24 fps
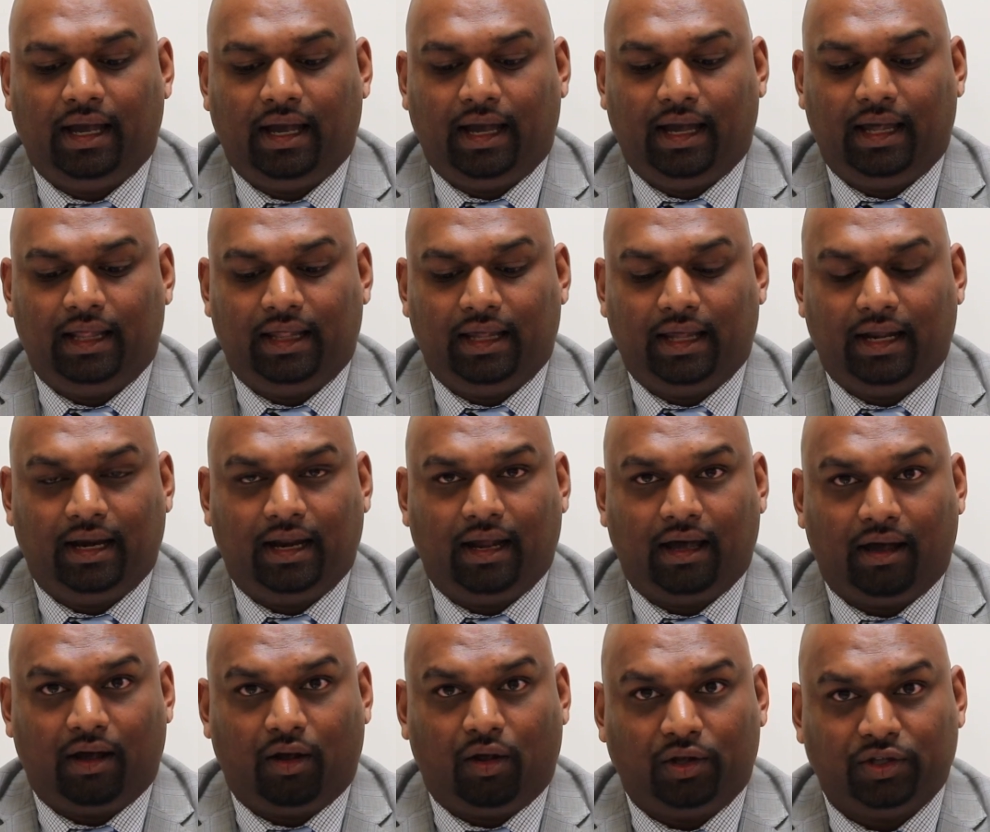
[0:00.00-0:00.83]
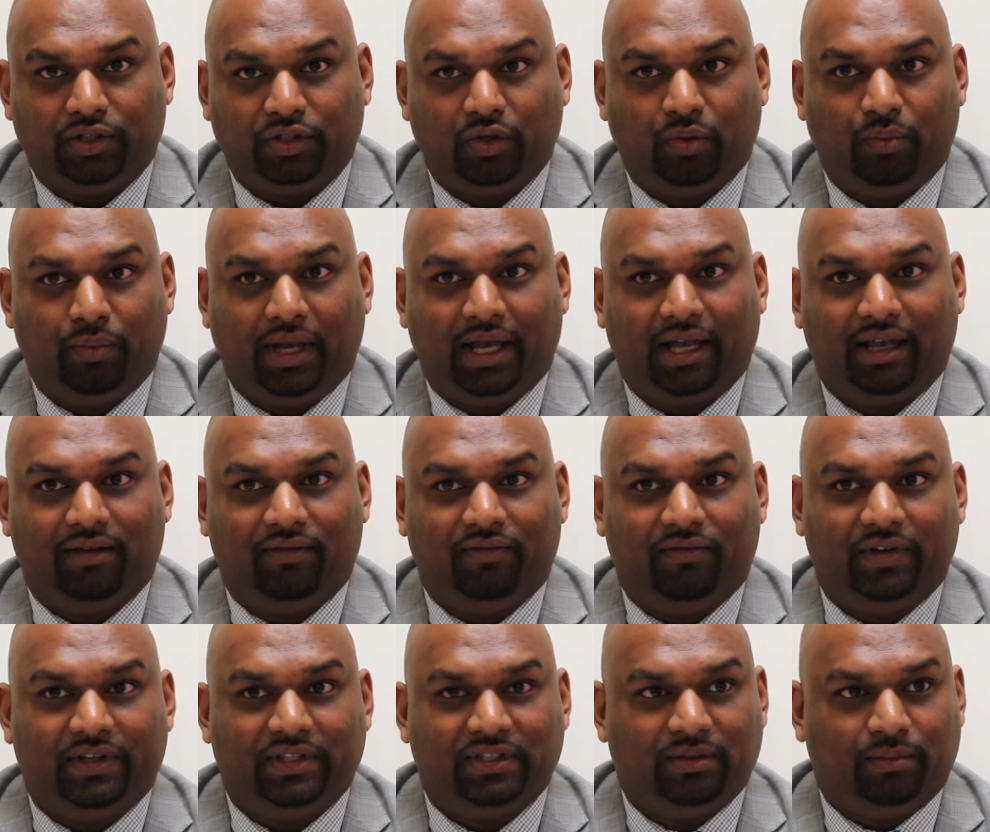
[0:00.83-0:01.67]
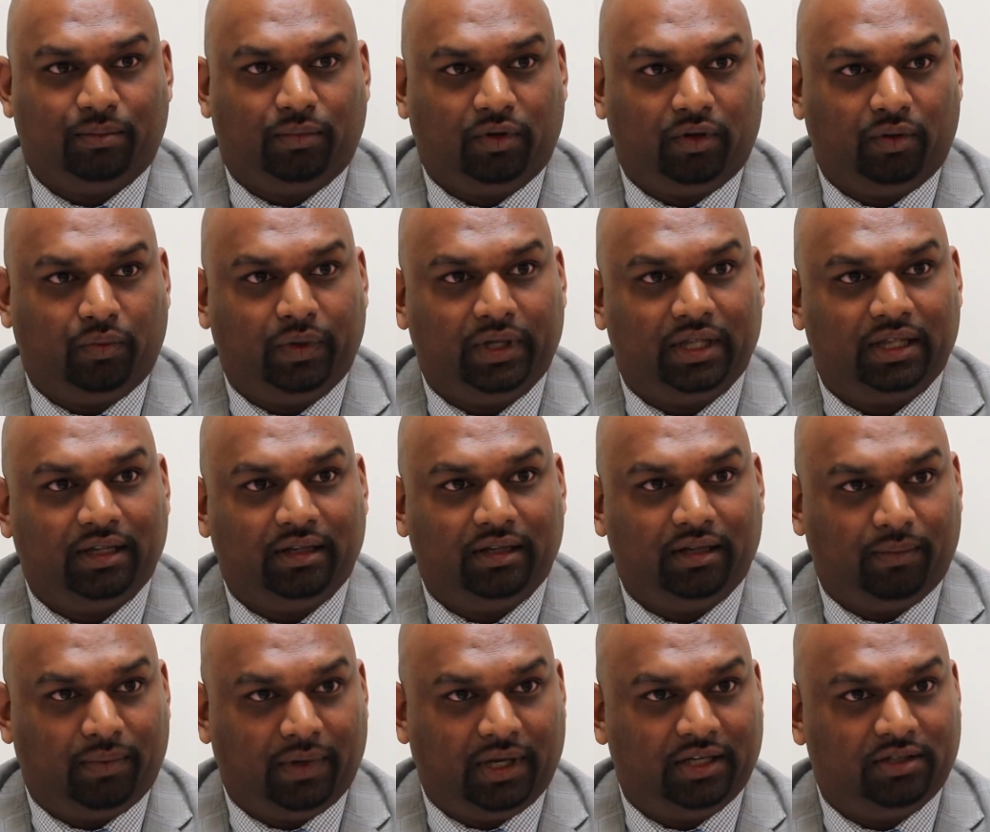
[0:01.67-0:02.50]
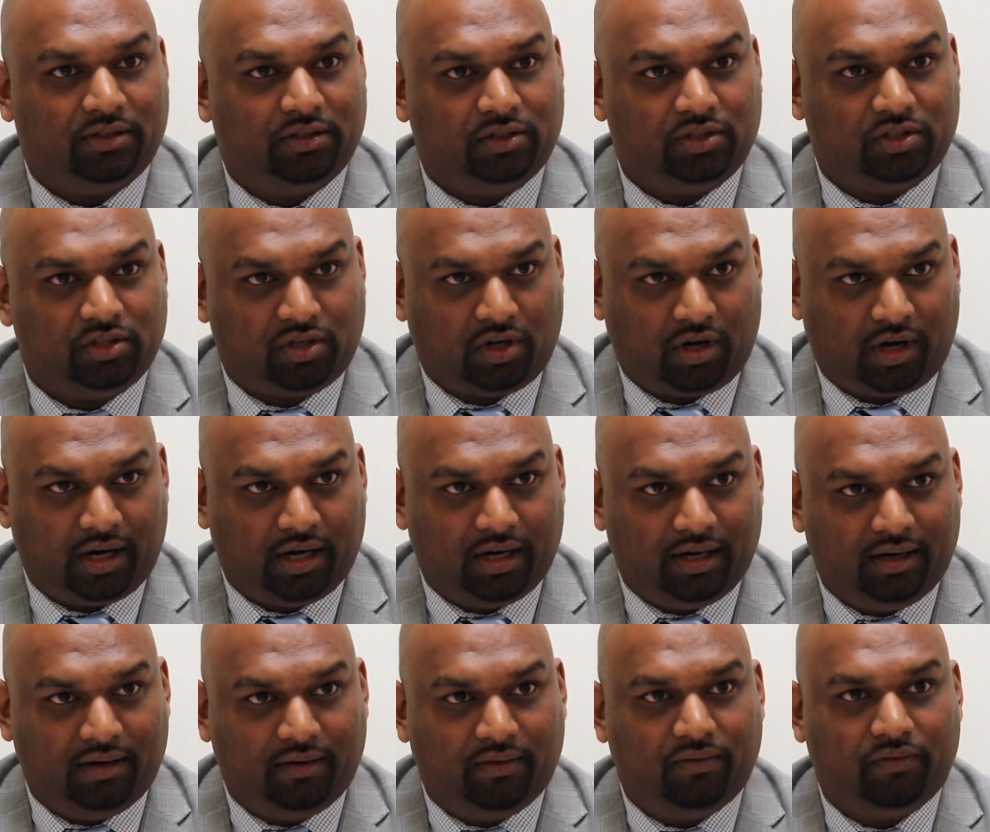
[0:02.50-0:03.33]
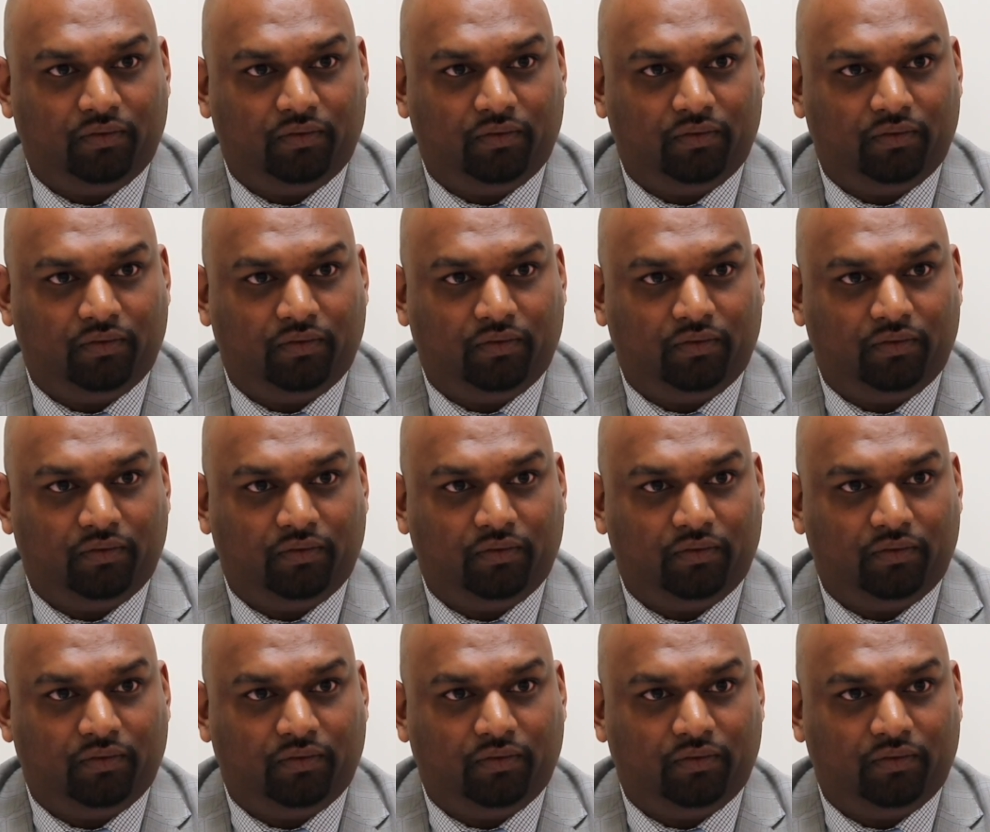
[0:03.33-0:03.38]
and then also make it visible within the patient's chart